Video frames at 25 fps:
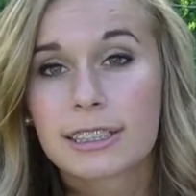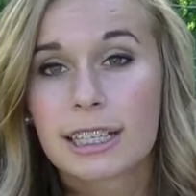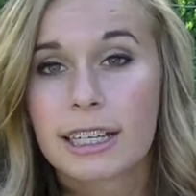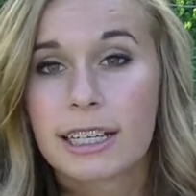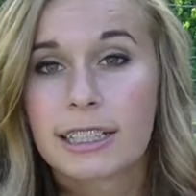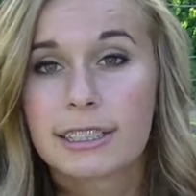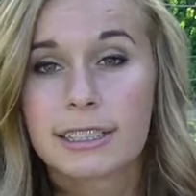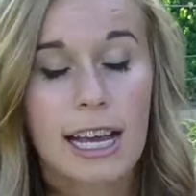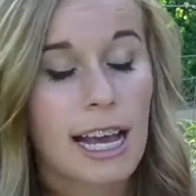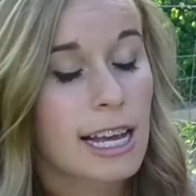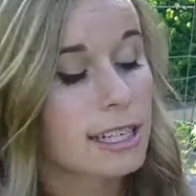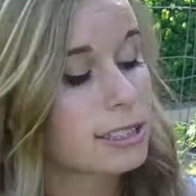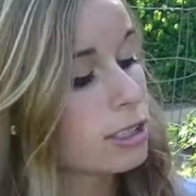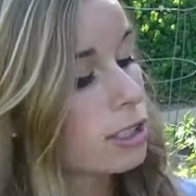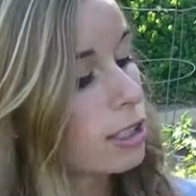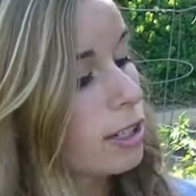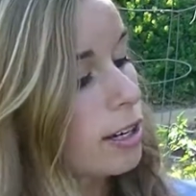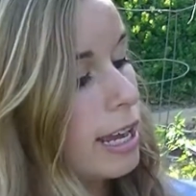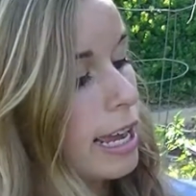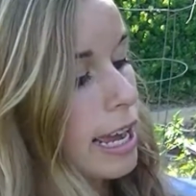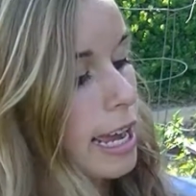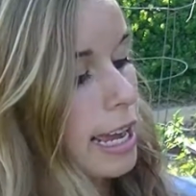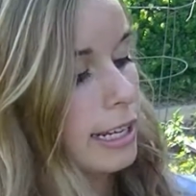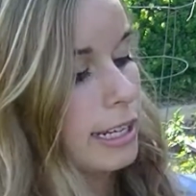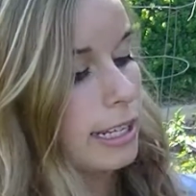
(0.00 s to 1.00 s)

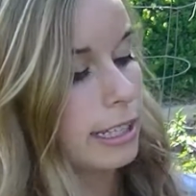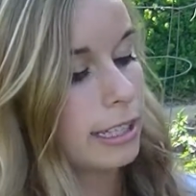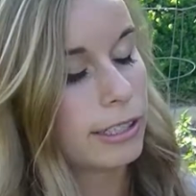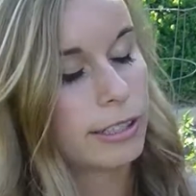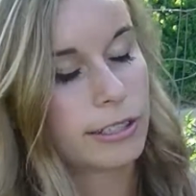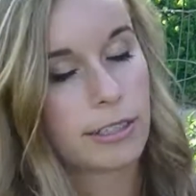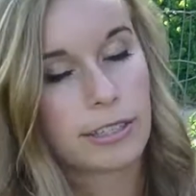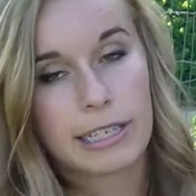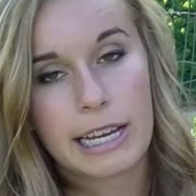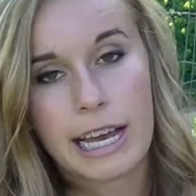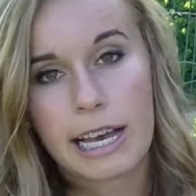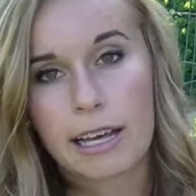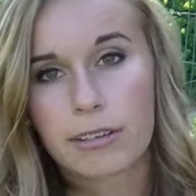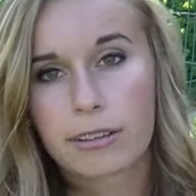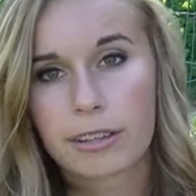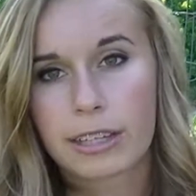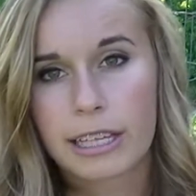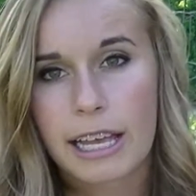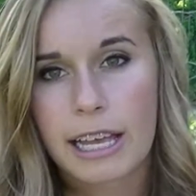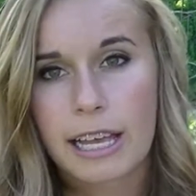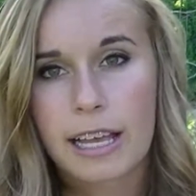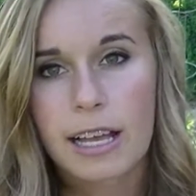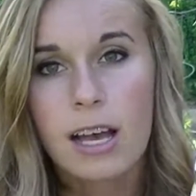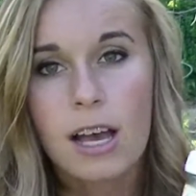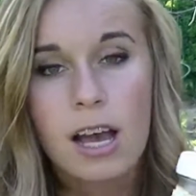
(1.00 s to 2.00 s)
sanitizer, and a little nail
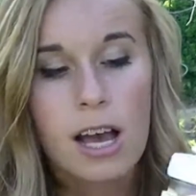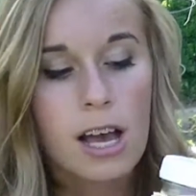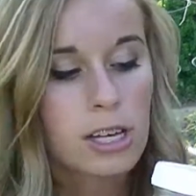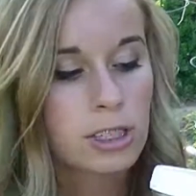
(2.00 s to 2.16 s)
thing.